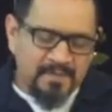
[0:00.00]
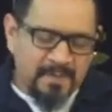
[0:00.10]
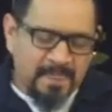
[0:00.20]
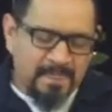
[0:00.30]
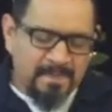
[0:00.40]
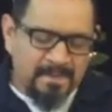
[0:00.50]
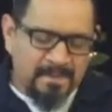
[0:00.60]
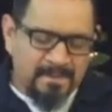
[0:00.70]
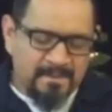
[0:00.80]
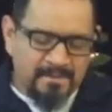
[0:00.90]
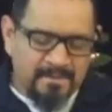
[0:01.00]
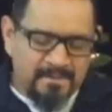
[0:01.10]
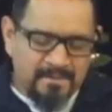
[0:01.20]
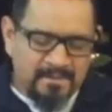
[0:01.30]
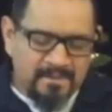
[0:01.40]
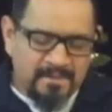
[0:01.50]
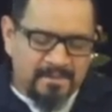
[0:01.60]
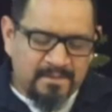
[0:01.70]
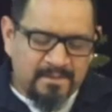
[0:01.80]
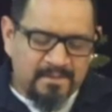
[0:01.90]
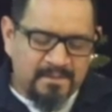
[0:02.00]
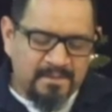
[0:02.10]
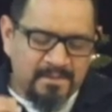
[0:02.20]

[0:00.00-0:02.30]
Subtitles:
Nothing is said.